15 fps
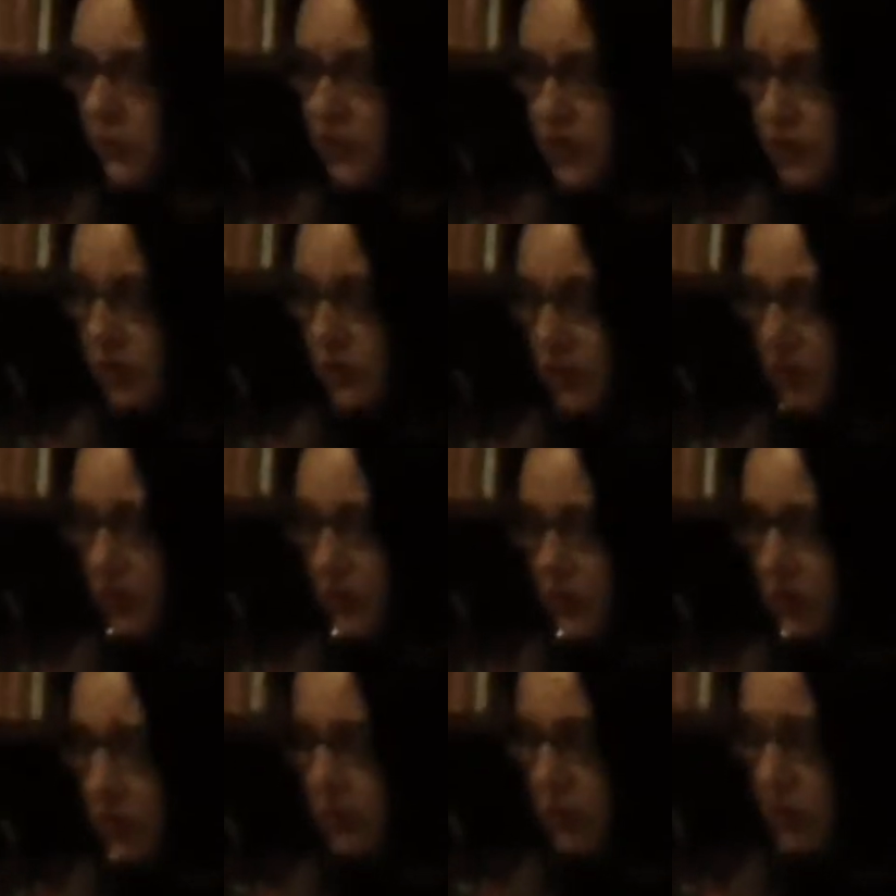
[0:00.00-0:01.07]
it.
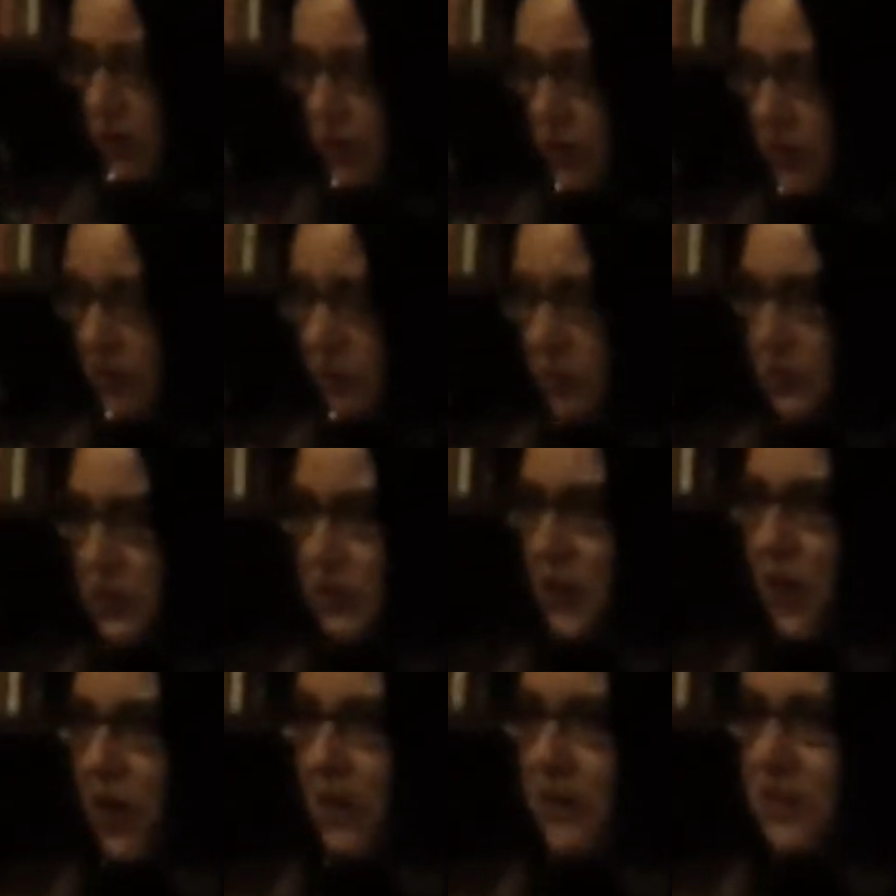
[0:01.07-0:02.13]
But the
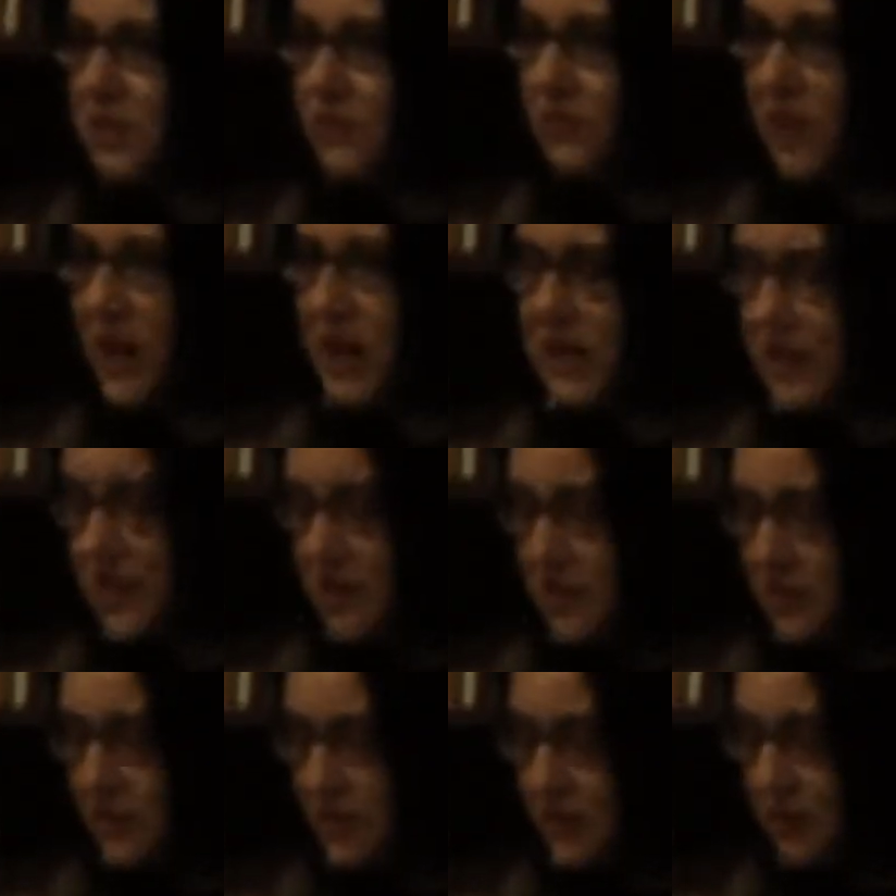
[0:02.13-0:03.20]
gods of light
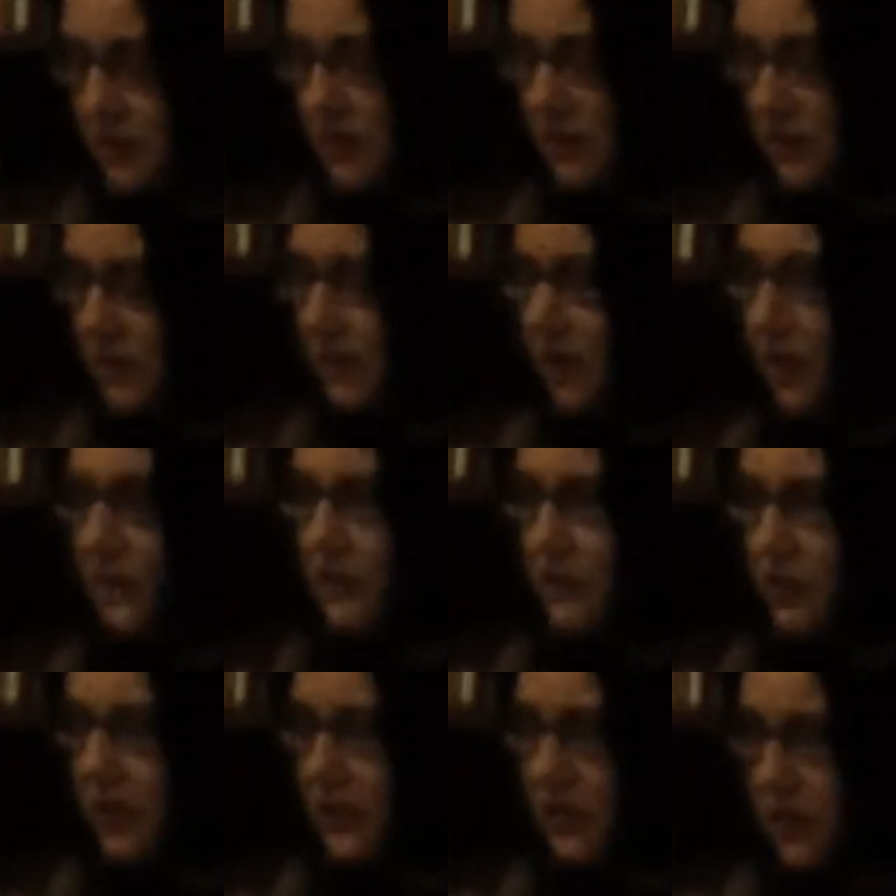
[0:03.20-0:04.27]
are
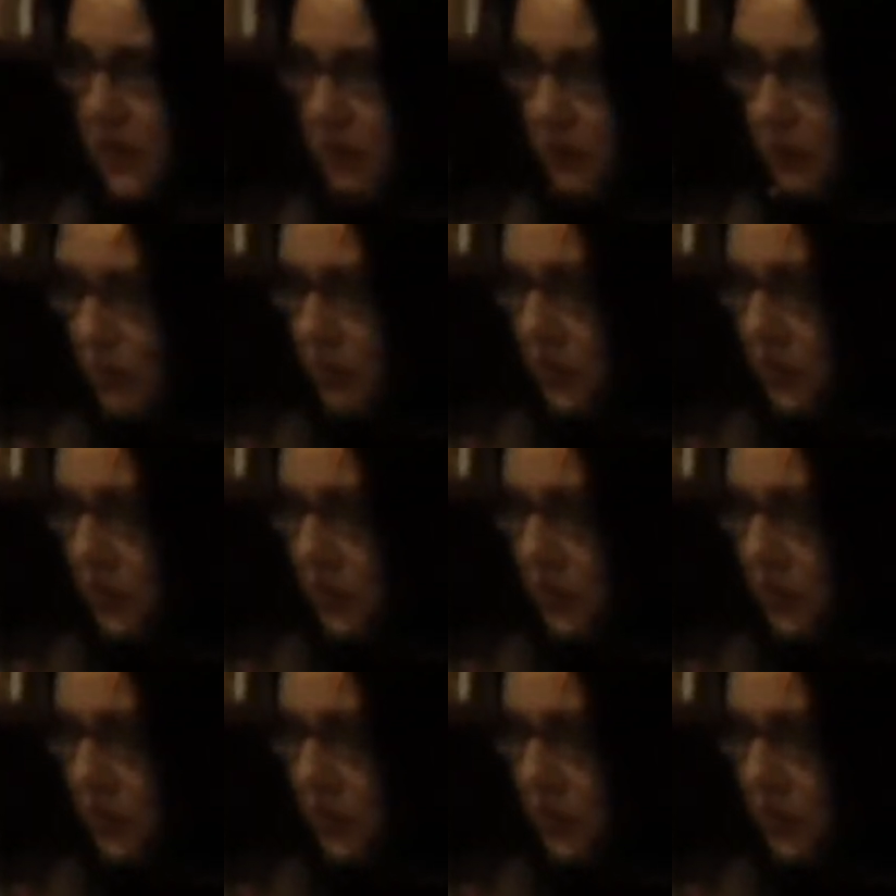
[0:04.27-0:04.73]
threatening